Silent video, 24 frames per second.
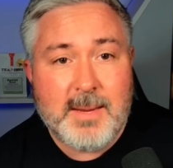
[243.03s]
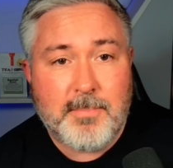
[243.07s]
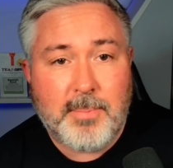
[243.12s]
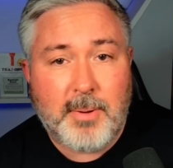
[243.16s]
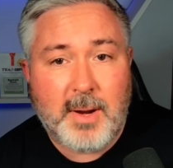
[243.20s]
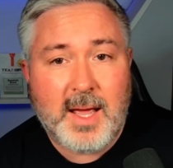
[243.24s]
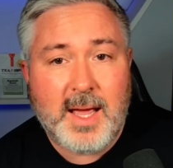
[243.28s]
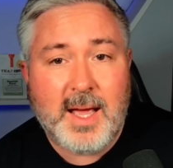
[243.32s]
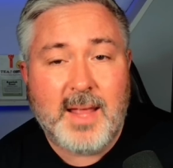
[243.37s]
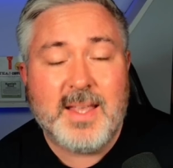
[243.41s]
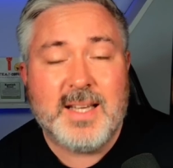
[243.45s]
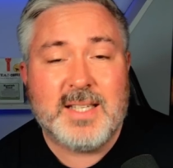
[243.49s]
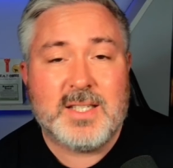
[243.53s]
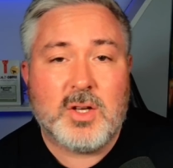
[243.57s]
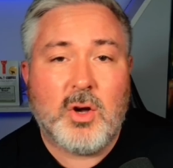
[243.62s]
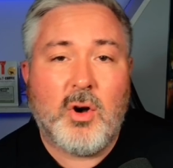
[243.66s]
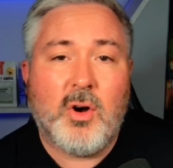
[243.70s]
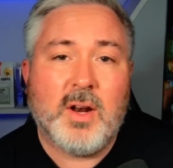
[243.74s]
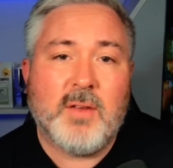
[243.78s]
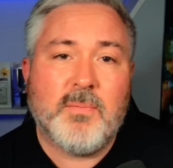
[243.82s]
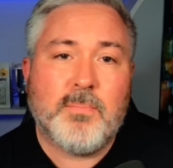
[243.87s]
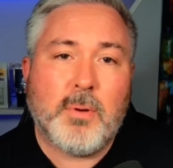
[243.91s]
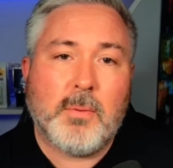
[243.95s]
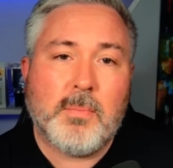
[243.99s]
player. This
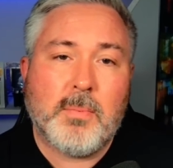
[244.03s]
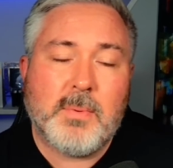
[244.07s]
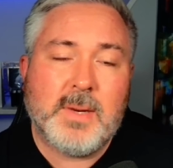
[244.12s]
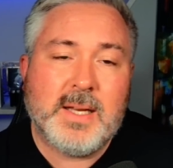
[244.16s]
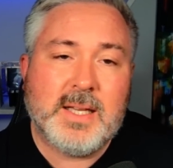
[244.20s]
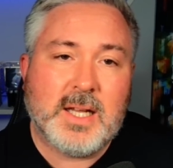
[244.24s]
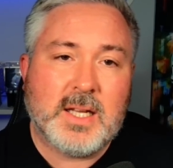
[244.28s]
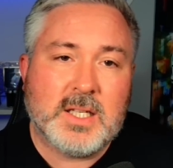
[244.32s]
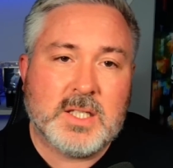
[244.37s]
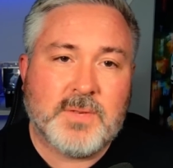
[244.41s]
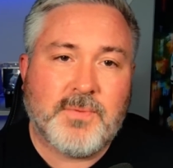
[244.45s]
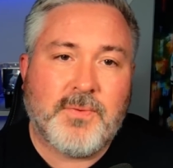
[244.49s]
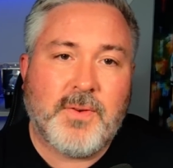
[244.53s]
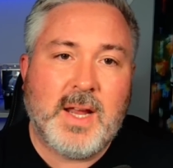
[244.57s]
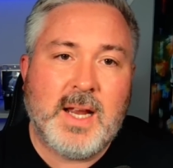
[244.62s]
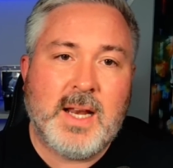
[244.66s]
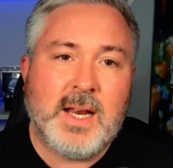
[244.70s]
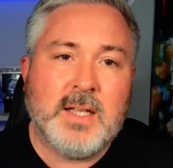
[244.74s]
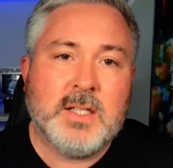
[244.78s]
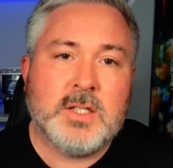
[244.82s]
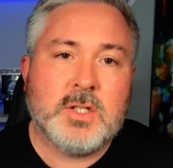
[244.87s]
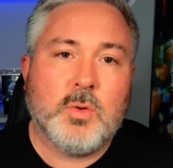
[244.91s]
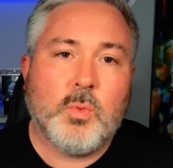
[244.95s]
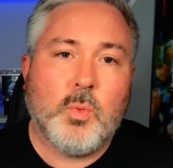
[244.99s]
kind of probably does feed
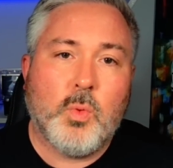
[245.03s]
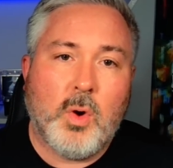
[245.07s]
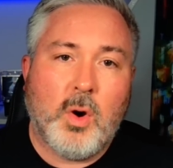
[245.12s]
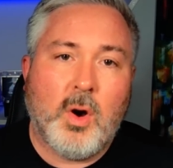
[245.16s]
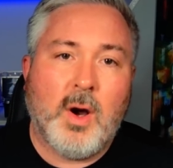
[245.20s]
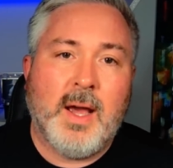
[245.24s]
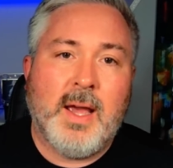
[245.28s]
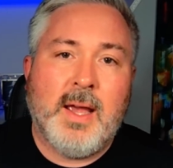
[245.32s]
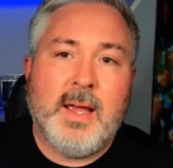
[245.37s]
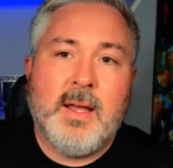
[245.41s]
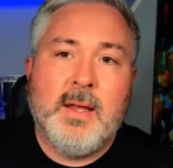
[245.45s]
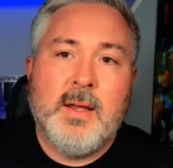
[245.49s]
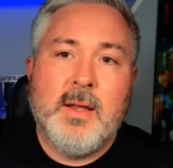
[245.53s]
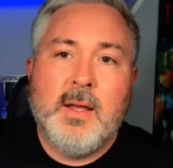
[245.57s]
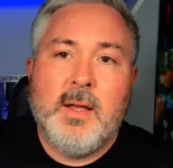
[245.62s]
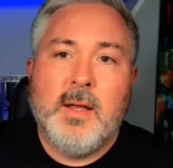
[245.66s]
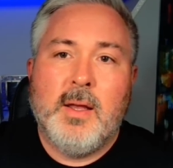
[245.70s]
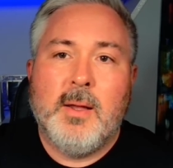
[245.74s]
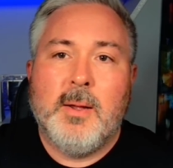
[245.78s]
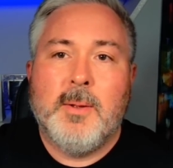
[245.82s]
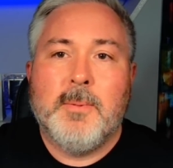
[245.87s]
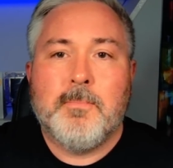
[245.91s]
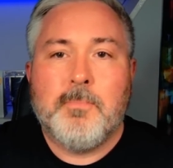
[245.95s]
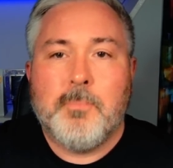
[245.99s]
into why
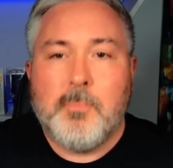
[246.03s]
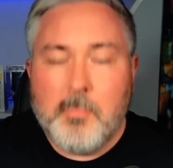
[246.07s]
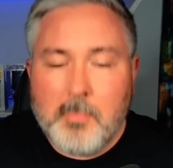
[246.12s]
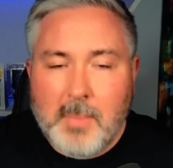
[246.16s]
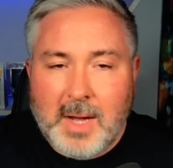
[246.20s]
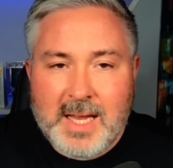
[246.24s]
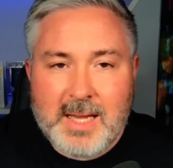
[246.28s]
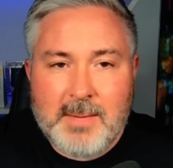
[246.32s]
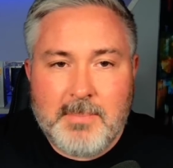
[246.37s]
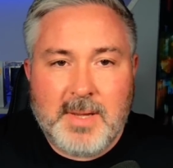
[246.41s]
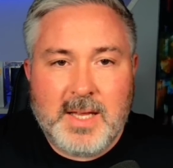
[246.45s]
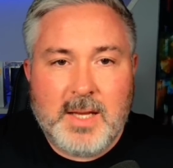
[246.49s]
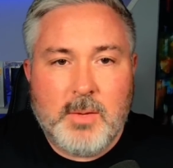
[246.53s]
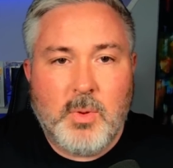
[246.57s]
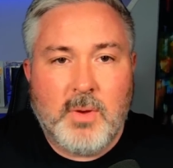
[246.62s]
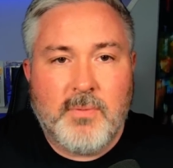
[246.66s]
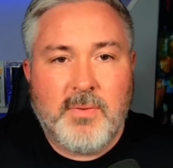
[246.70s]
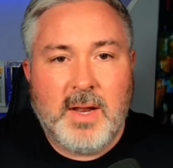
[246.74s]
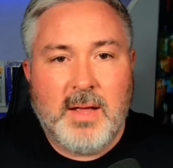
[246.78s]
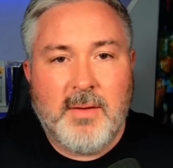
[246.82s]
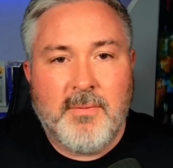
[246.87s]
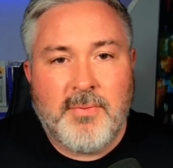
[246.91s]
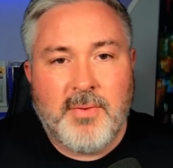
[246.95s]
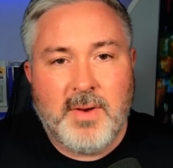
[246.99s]
maybe we've
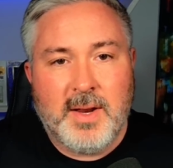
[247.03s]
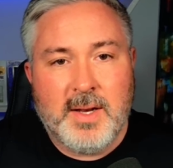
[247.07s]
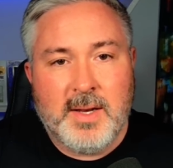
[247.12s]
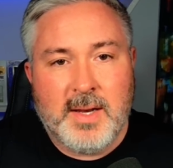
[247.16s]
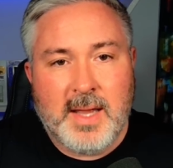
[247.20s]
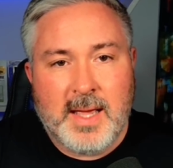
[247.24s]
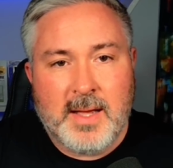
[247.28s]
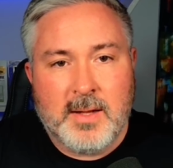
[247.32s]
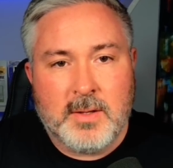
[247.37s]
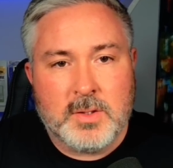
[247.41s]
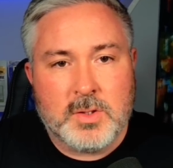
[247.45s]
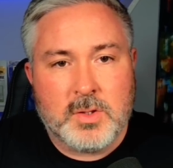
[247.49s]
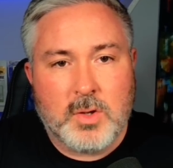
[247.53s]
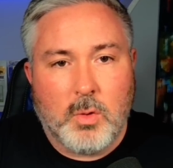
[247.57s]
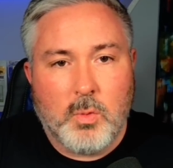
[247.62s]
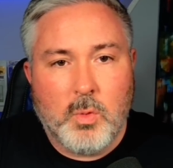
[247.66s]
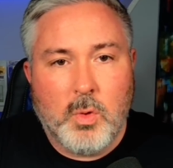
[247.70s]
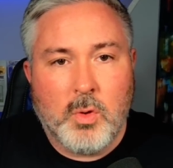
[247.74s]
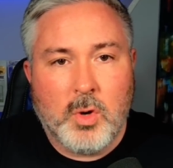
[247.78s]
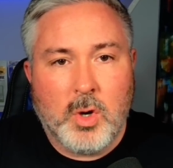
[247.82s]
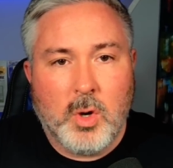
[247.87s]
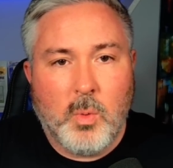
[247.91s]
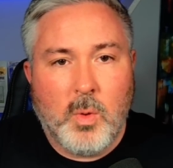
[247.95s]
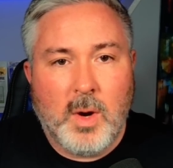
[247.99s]
let Flynn Downs
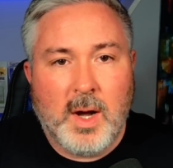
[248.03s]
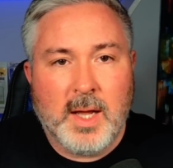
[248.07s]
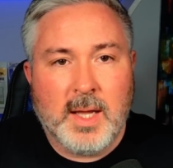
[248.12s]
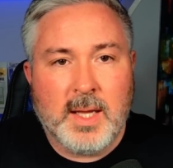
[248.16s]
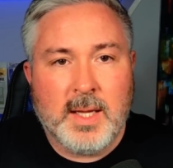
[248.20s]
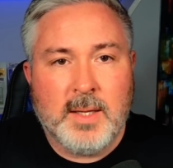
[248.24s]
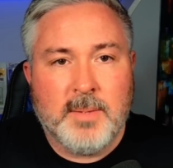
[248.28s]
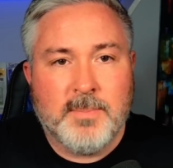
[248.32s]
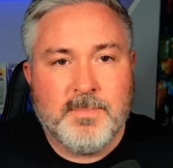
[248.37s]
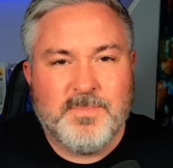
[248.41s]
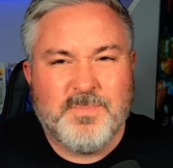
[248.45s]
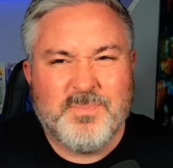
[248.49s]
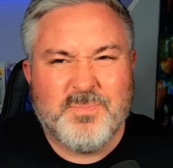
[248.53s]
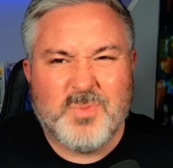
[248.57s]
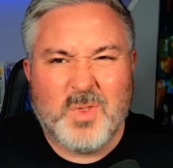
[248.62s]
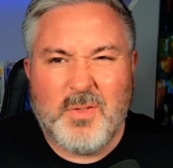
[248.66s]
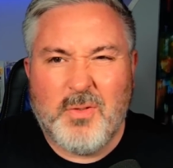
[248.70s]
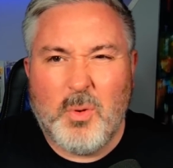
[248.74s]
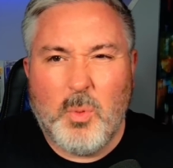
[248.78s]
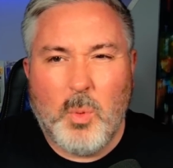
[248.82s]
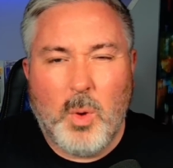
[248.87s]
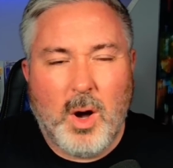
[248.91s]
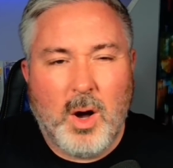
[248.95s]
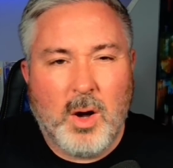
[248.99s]
walk away
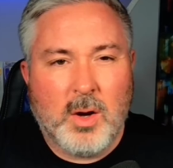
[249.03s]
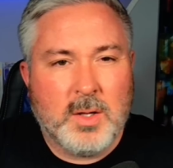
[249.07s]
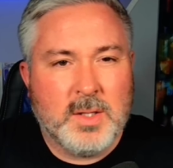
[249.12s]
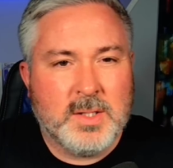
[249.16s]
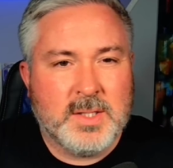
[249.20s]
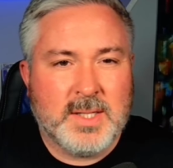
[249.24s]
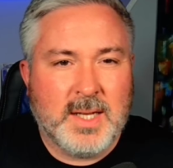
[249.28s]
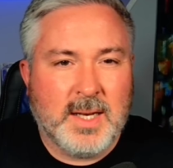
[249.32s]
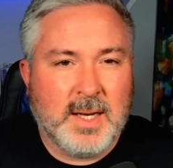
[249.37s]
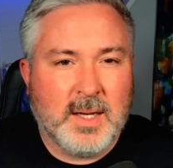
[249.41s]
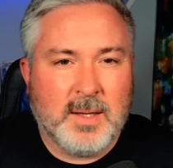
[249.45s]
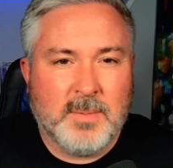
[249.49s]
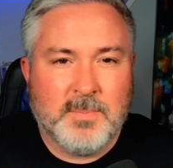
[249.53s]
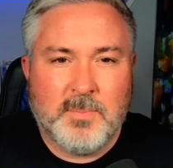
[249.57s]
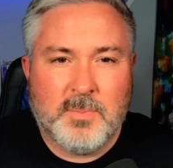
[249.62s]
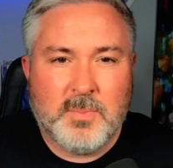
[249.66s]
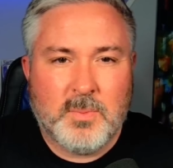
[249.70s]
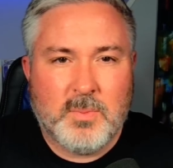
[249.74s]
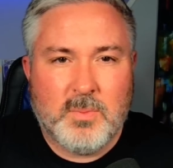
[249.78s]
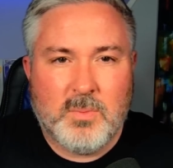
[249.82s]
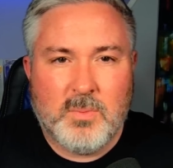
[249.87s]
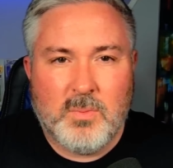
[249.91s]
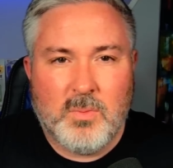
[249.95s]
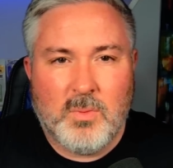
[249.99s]
for what I consider
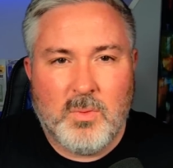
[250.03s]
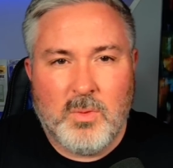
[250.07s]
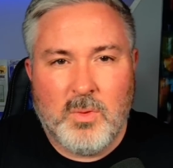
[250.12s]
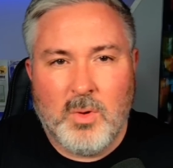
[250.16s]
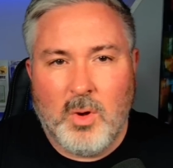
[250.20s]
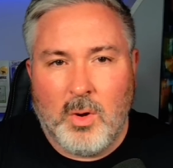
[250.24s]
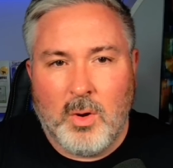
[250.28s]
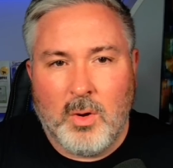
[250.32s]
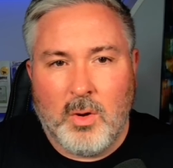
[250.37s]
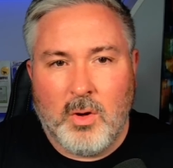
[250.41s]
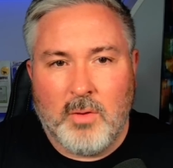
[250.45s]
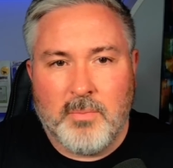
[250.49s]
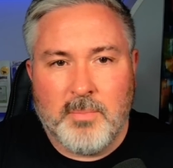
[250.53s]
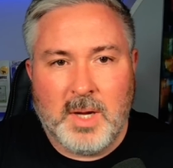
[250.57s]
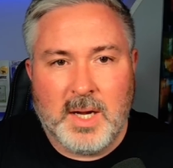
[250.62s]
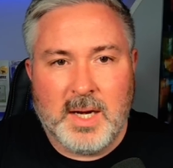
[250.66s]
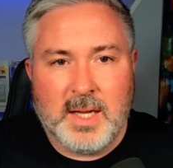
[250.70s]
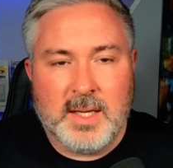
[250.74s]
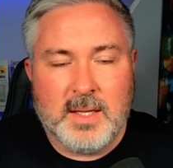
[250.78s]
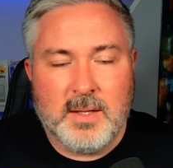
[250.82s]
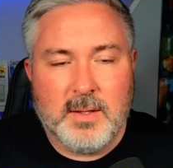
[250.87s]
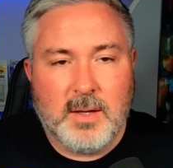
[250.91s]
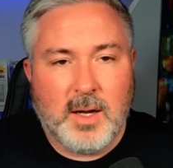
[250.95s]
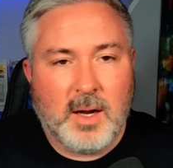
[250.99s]
not a lot of
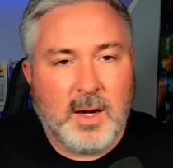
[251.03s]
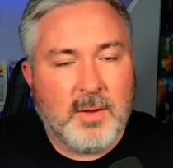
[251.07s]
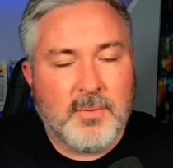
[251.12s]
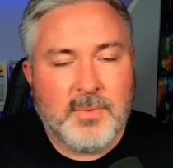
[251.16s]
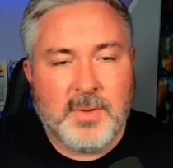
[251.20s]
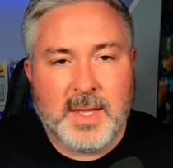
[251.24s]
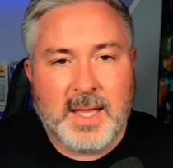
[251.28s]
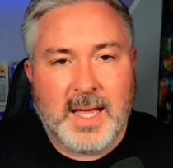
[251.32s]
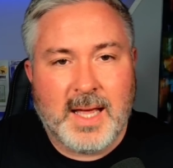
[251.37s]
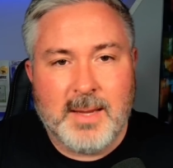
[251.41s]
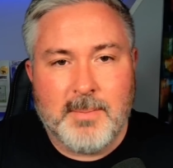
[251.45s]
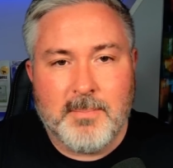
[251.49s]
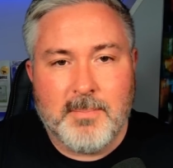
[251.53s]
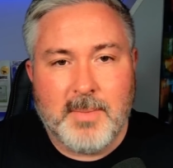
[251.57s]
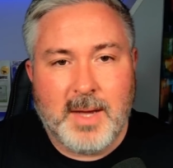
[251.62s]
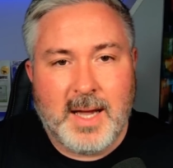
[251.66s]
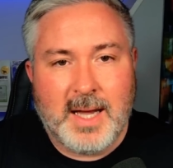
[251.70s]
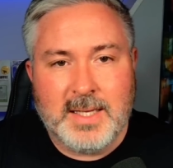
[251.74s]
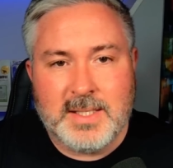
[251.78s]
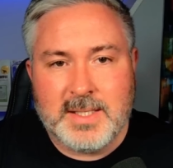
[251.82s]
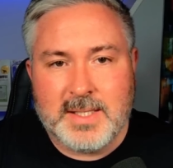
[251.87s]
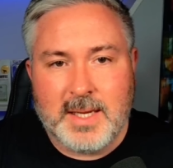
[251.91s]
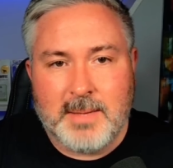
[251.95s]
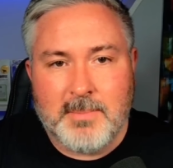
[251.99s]
money. I don't think
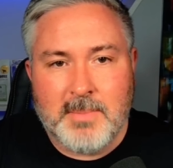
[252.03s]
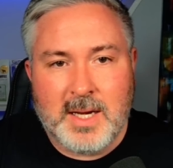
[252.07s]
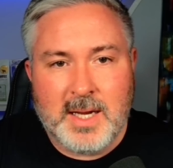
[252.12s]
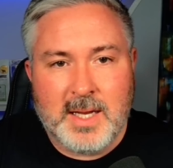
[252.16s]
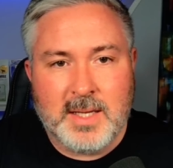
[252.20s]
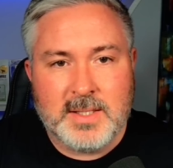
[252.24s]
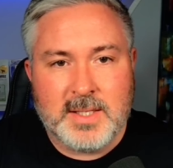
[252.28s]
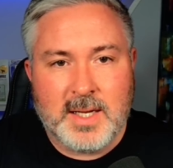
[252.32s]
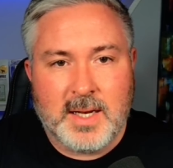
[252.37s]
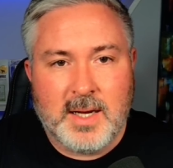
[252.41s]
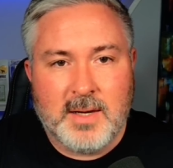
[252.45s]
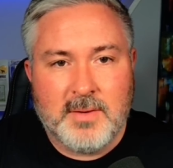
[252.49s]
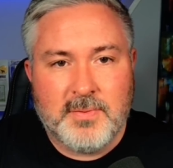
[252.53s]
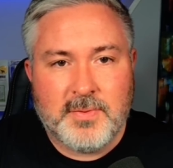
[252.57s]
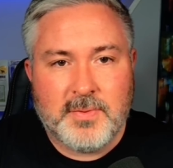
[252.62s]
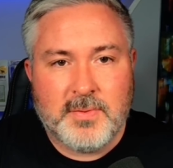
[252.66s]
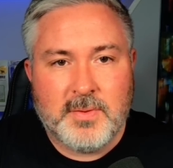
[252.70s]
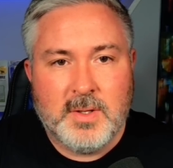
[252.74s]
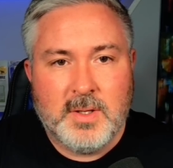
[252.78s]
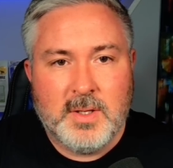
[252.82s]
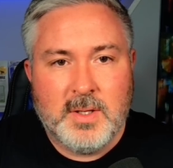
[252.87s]
18 million's enough.